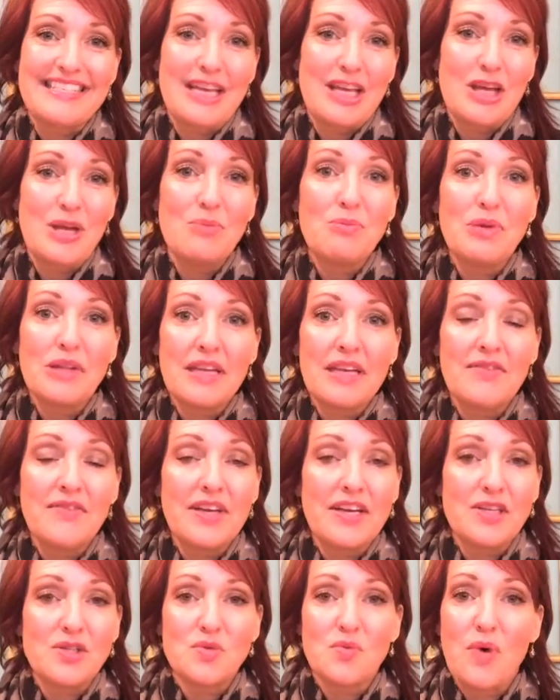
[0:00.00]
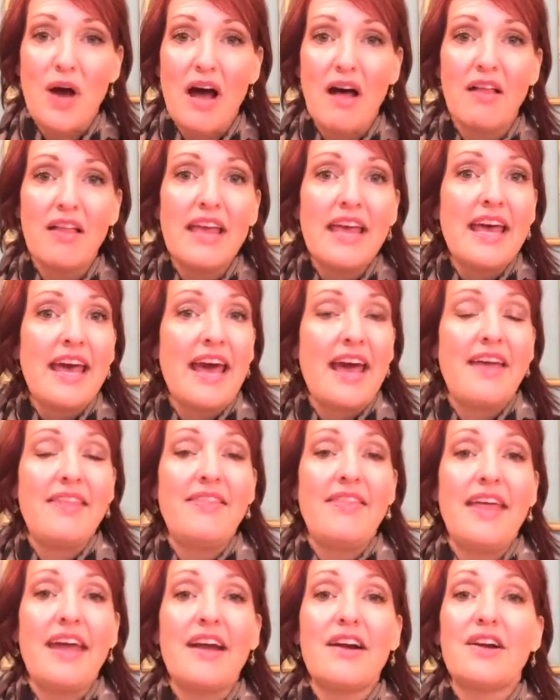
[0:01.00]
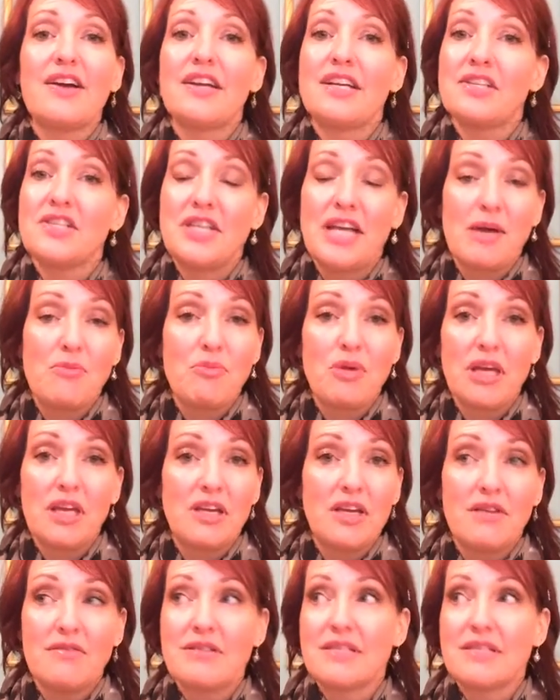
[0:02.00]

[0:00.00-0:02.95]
that you believe in as well and they are going to champion you.